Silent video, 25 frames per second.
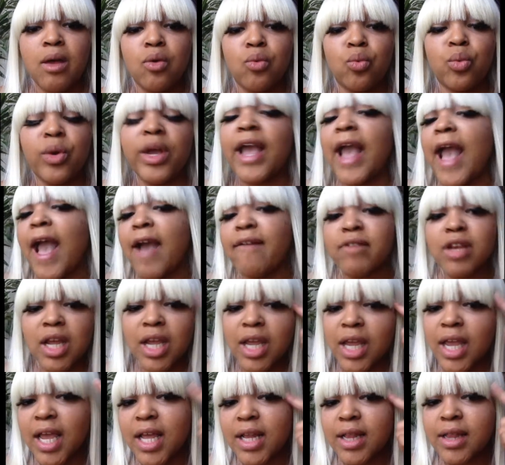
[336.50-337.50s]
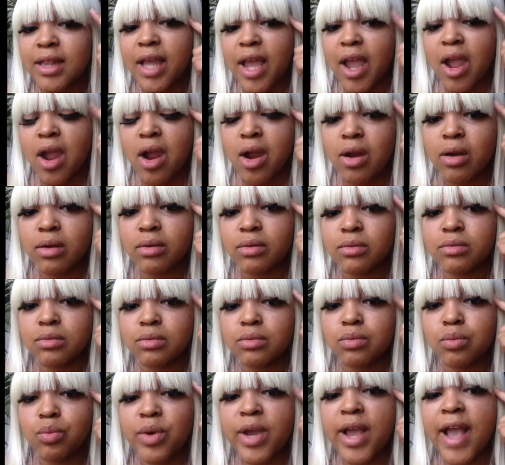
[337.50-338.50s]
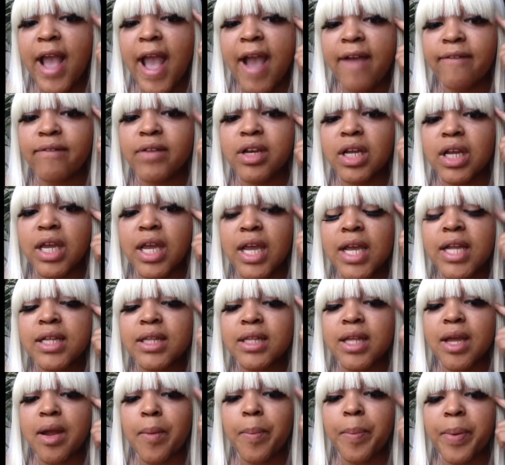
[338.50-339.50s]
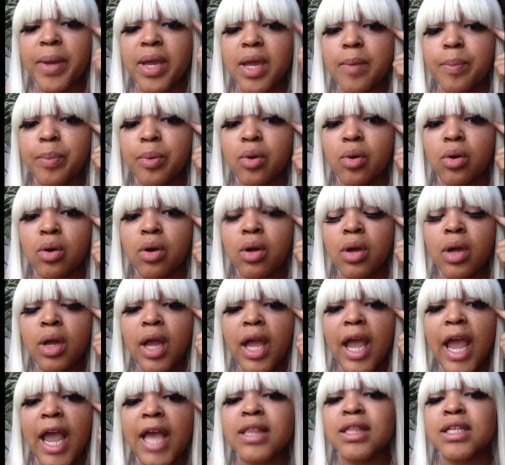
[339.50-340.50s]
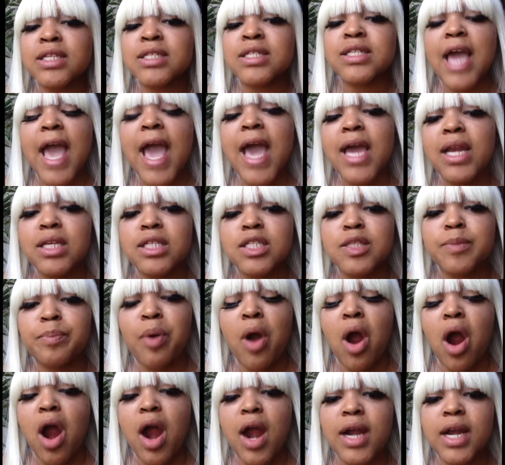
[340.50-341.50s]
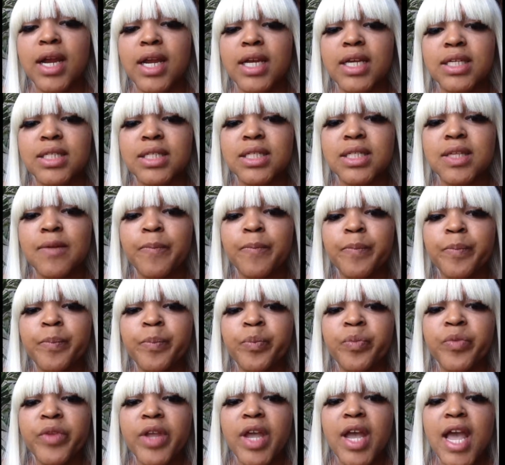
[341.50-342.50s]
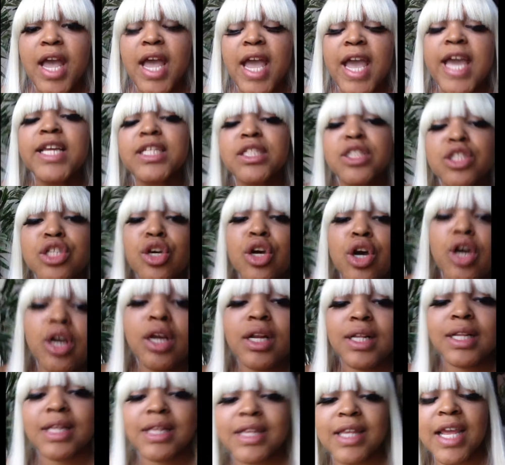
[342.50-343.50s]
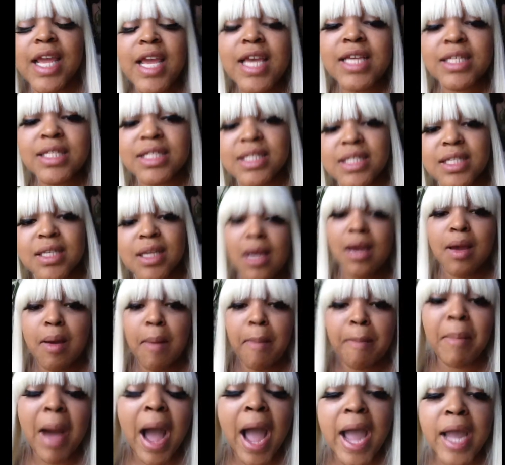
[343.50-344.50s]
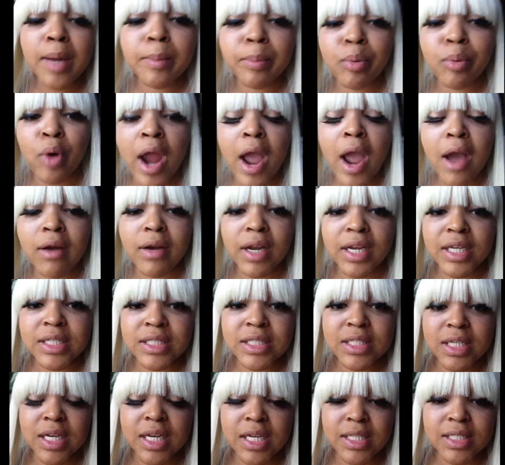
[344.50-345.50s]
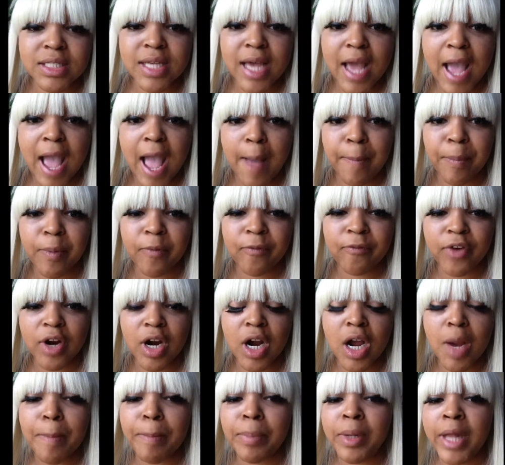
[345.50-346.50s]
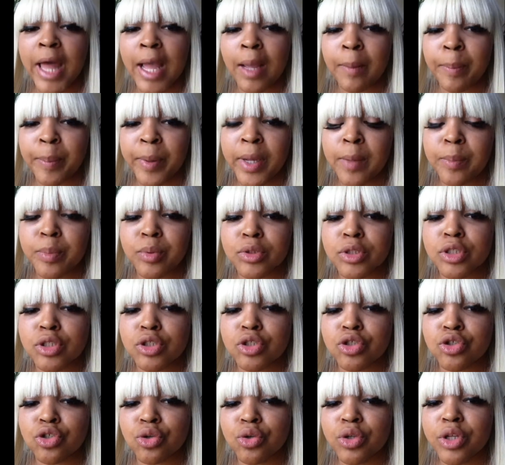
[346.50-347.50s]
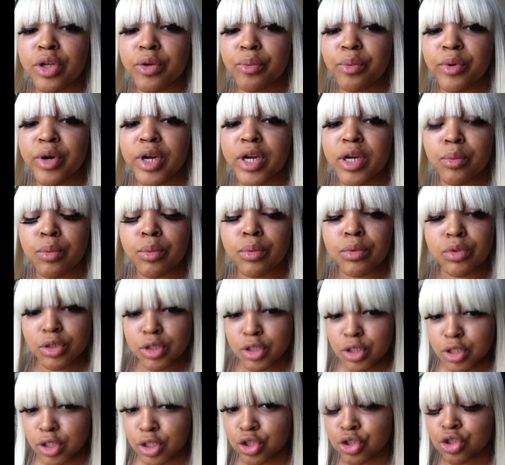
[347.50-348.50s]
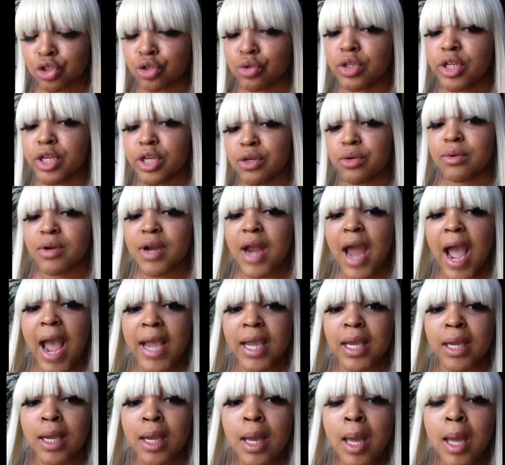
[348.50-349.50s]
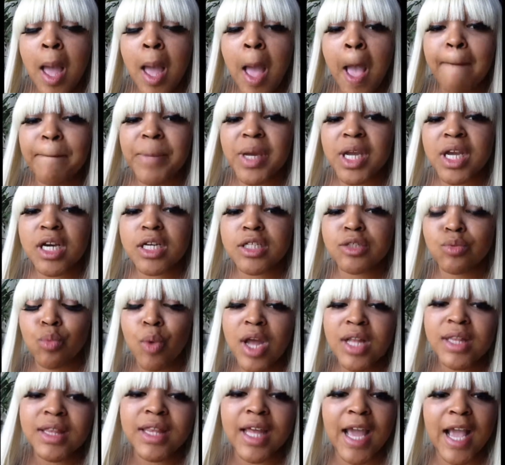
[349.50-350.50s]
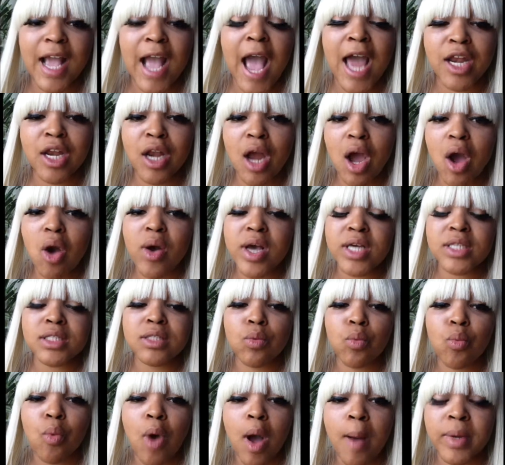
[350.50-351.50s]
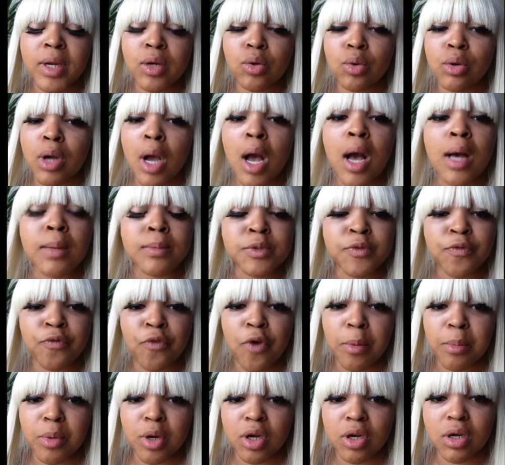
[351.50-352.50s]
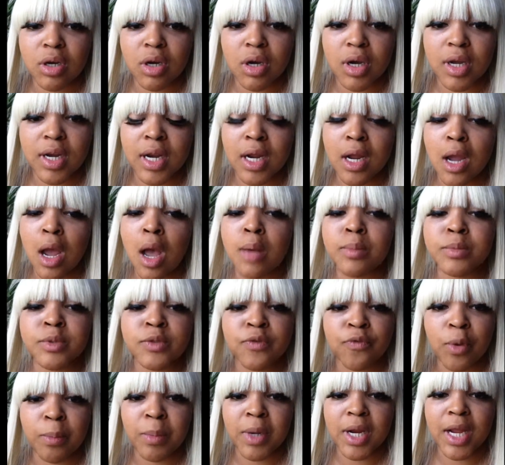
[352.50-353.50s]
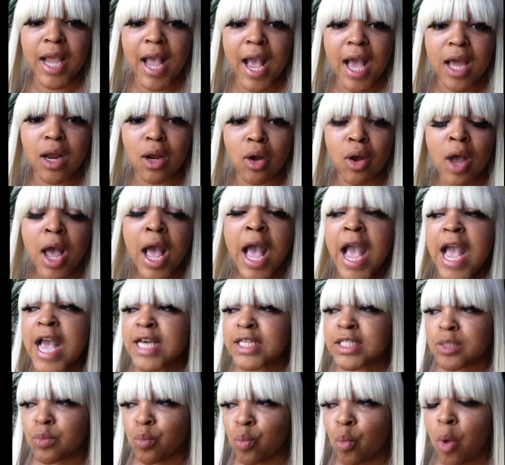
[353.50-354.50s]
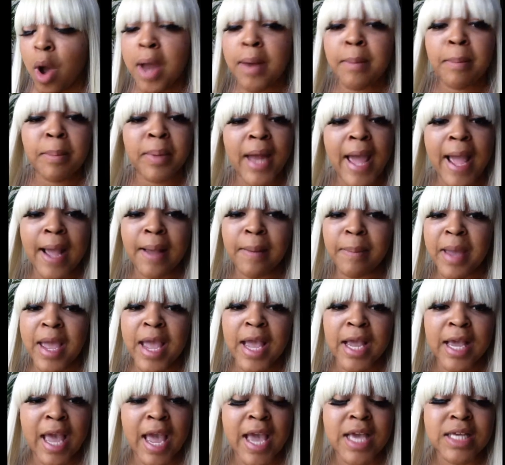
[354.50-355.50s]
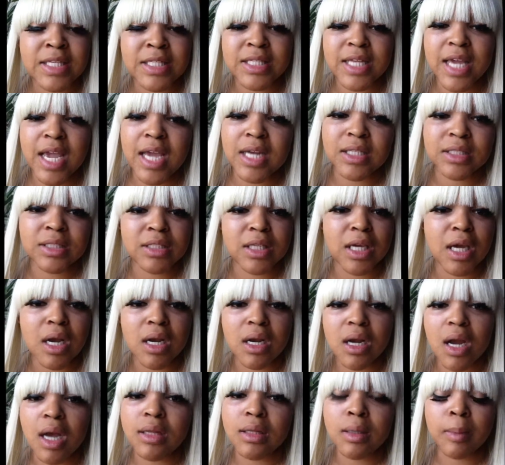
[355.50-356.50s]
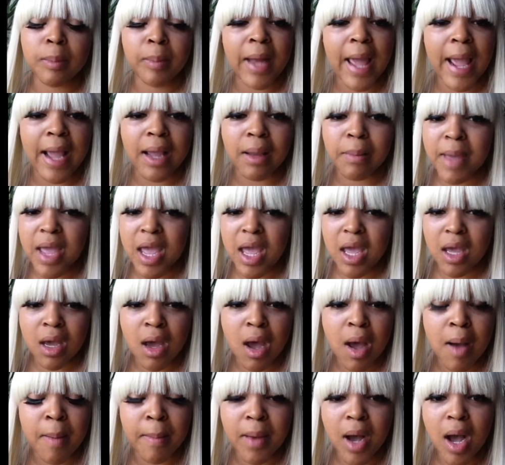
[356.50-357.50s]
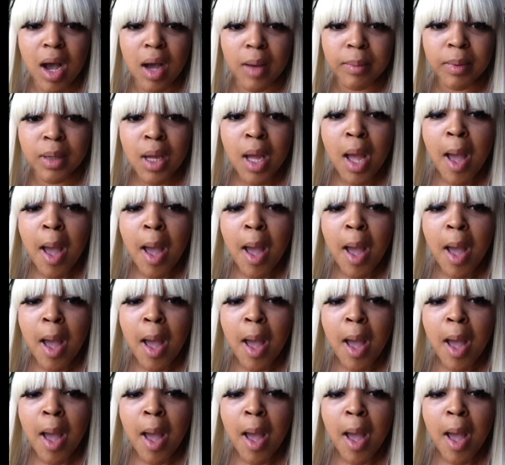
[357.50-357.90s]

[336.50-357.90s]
We have to get there. We have to get there, people. And the saddest part is, it took this Mike Brown incident to happen for black people to truly unite. Because one thing I know as a woman who comes from the hood and comes from the ghetto is one black man can't stand to see another black man come up.